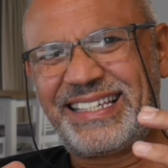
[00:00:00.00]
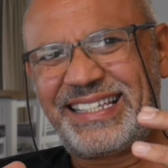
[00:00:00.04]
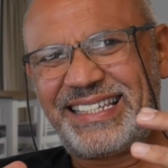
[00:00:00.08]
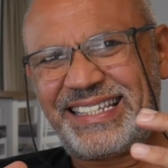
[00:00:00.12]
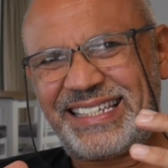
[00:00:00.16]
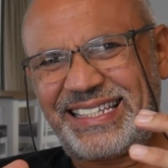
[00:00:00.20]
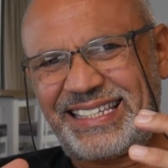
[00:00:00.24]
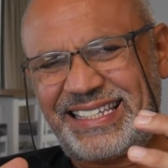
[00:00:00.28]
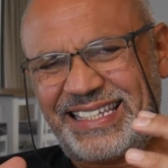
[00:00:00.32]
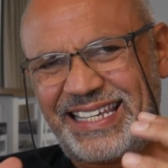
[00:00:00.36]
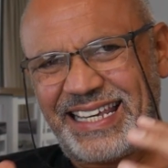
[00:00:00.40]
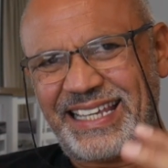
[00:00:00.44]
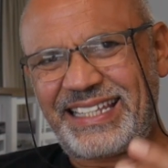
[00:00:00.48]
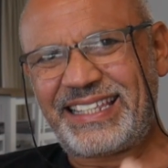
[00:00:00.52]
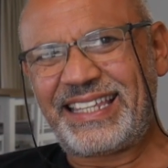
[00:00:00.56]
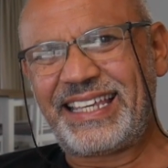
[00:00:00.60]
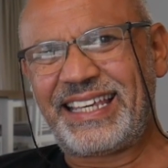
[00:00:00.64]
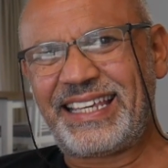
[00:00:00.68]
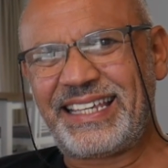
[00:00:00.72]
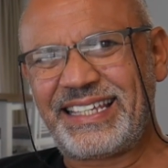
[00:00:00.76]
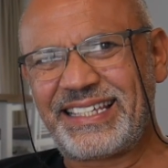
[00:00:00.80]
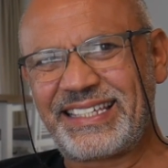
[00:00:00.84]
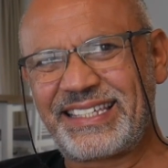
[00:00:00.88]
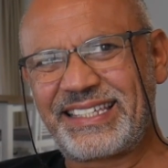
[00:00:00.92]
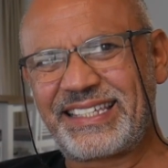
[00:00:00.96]

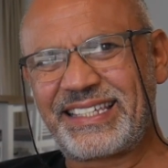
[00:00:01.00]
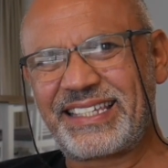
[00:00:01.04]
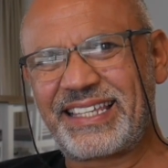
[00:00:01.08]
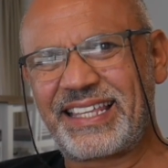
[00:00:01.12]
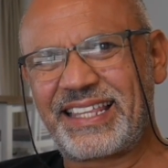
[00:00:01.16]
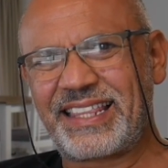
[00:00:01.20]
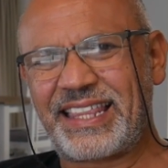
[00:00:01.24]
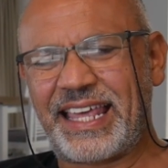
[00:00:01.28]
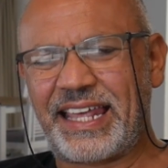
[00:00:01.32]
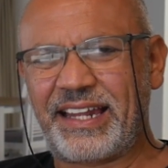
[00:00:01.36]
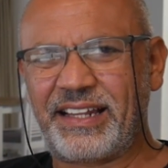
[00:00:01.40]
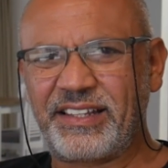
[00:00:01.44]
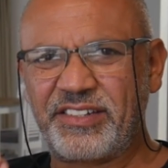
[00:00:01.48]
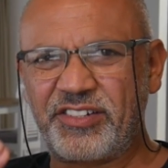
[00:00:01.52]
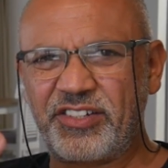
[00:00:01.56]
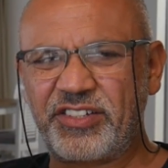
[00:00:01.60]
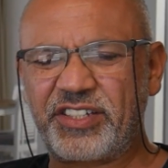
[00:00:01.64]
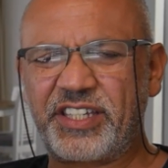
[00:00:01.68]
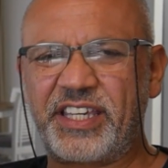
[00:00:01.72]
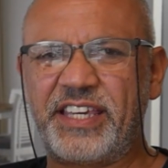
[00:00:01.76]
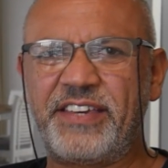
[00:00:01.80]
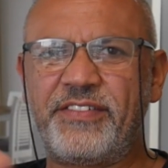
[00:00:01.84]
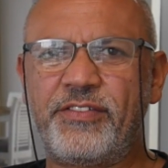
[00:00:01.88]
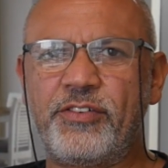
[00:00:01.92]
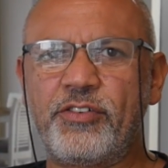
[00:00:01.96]
settings that'll just
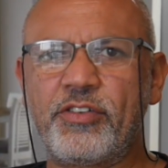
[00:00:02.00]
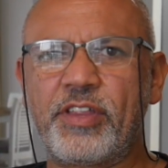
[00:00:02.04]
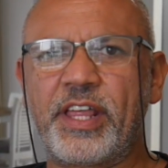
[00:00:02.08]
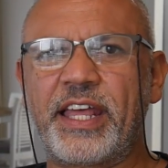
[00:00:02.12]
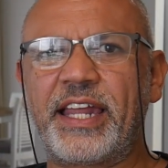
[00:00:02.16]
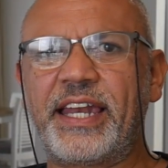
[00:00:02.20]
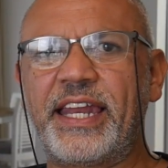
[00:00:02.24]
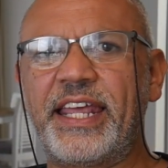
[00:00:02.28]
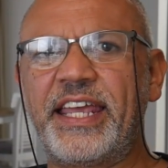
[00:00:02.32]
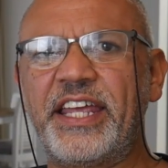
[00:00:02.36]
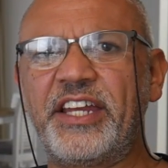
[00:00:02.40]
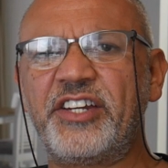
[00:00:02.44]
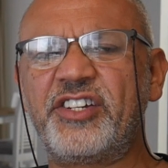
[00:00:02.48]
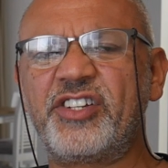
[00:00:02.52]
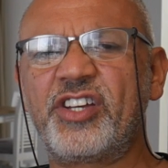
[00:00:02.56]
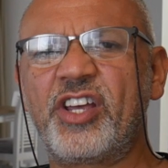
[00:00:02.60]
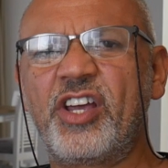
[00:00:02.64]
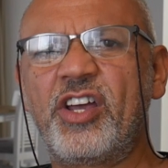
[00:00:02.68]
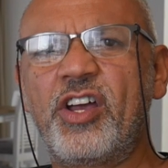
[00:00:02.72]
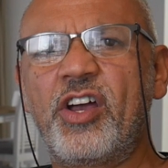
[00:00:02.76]
give you that edge.